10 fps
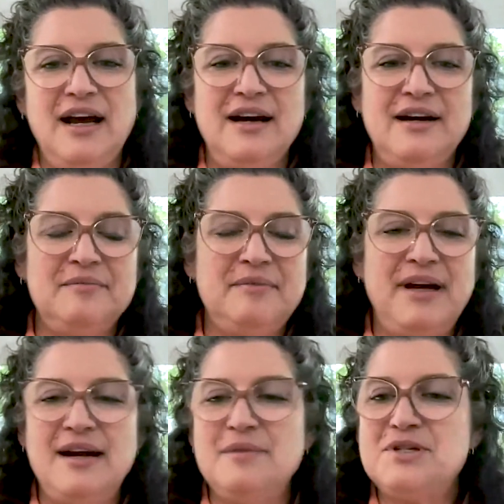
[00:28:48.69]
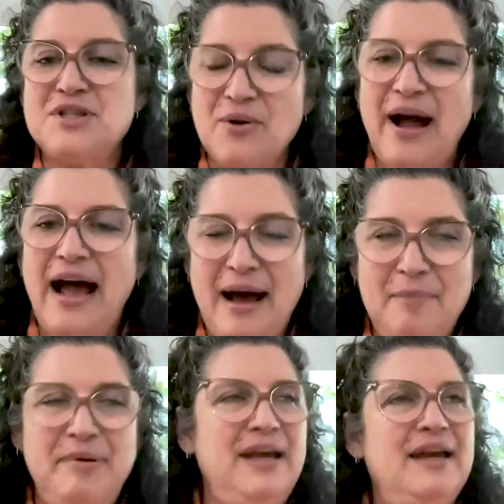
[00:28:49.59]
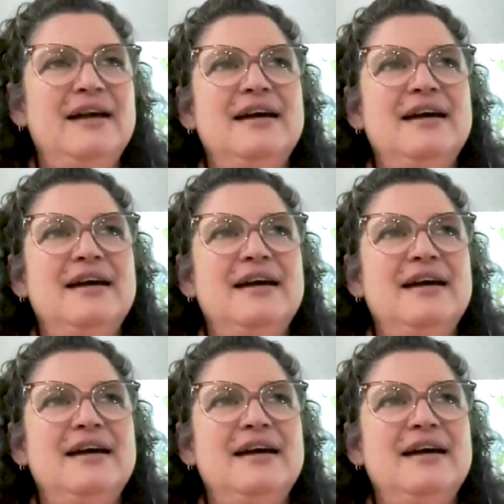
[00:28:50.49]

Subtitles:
And I'm so happy